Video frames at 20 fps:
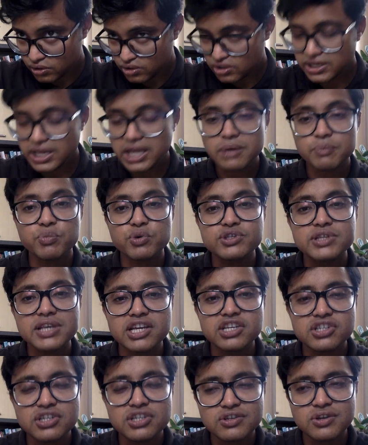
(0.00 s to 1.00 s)
take
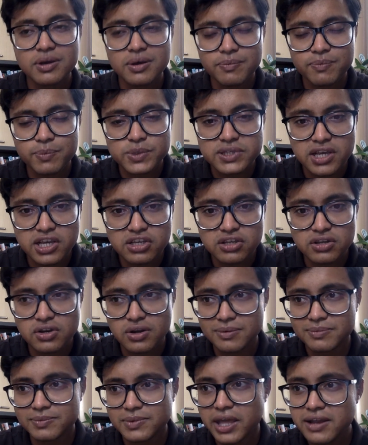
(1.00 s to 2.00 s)
possession
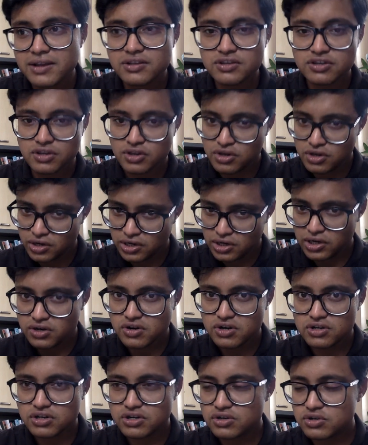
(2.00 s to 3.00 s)
of things in
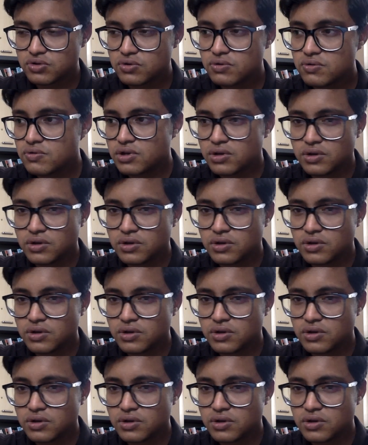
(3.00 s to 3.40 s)
order to